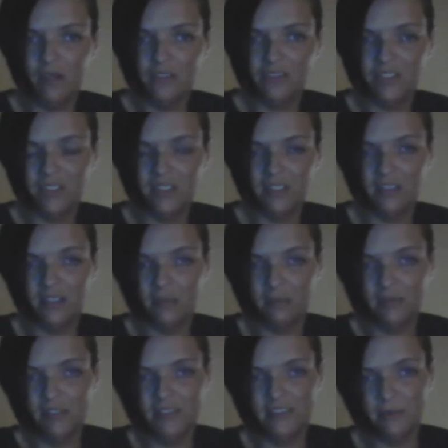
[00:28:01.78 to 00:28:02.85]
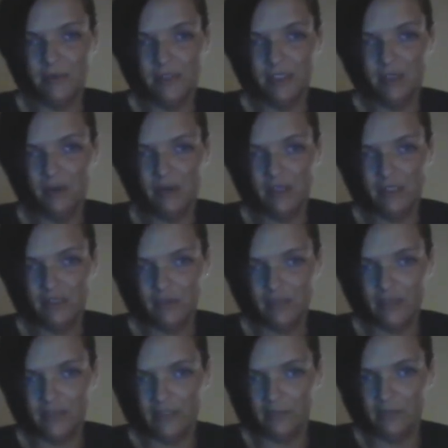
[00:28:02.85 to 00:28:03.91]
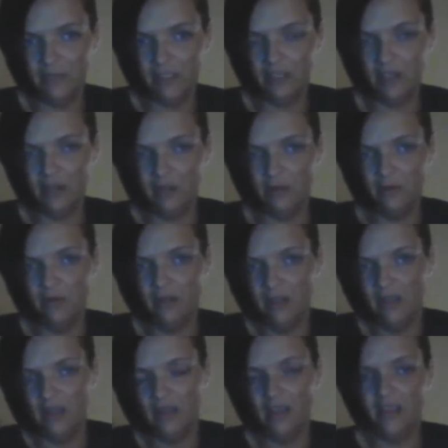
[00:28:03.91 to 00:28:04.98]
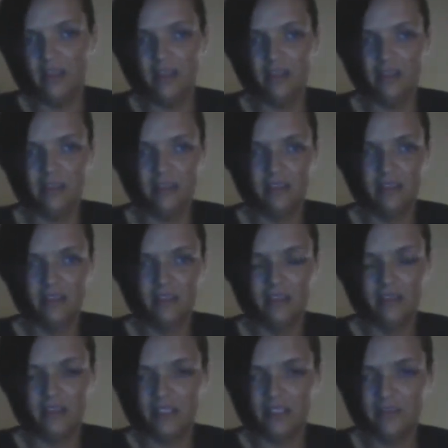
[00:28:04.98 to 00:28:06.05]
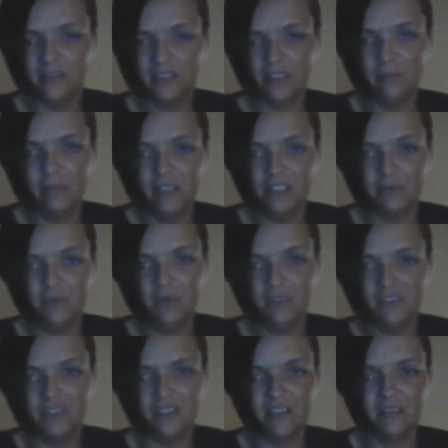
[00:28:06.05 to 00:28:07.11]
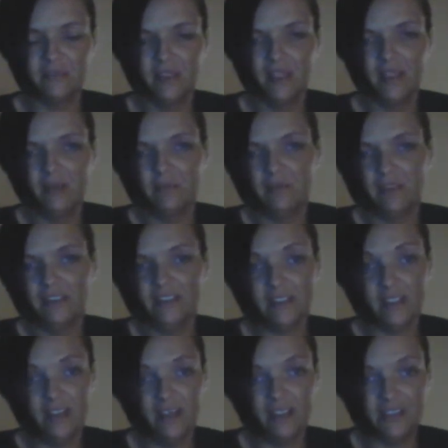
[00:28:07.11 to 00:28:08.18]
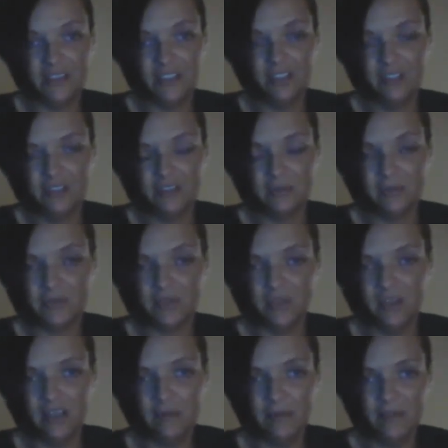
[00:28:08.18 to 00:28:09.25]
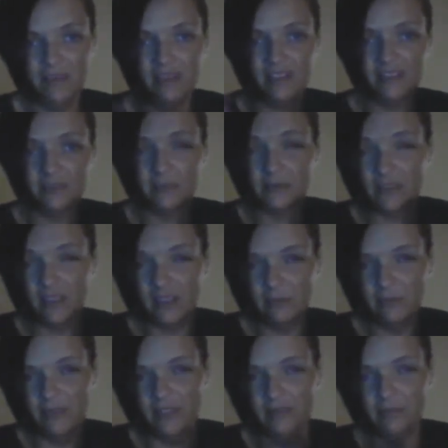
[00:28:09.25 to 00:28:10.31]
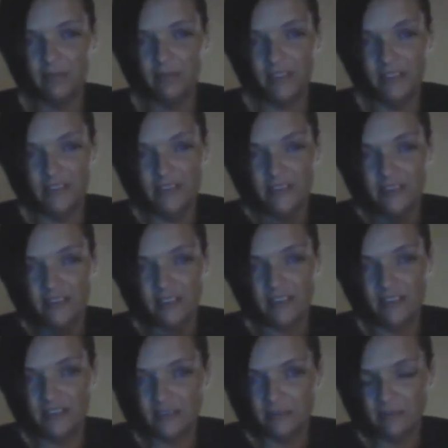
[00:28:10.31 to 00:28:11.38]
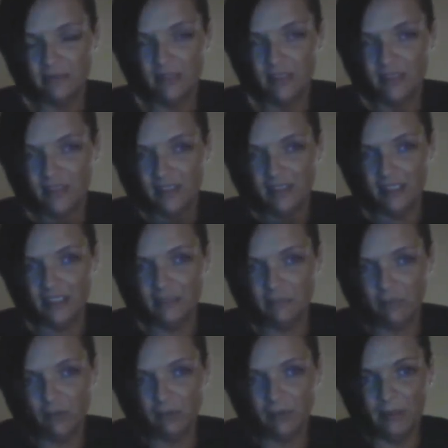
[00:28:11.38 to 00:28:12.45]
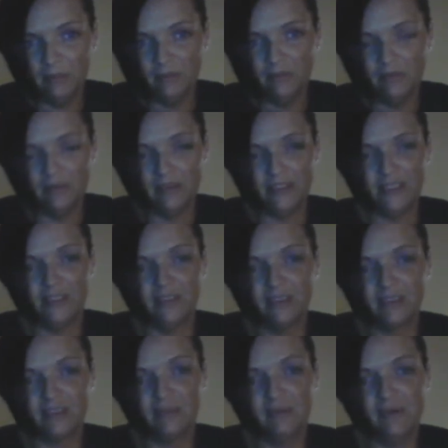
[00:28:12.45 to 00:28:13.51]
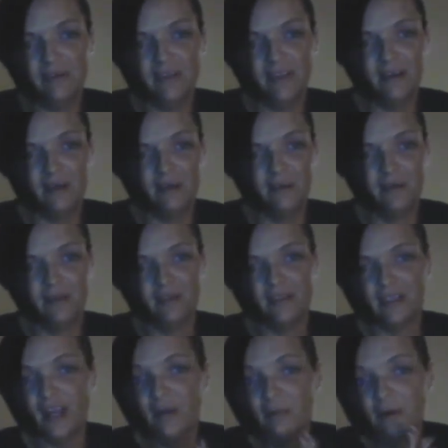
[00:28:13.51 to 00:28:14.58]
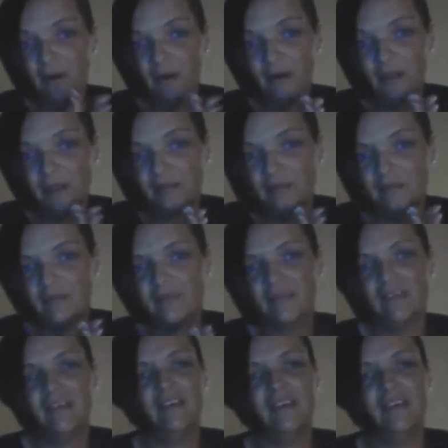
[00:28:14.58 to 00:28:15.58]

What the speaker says: you for watching, and please let me know how you liked the video, and thank you so much for watching. Please like, share, subscribe, hit that subscribe button, please. I need some, need more people on here. Come on now. Come on.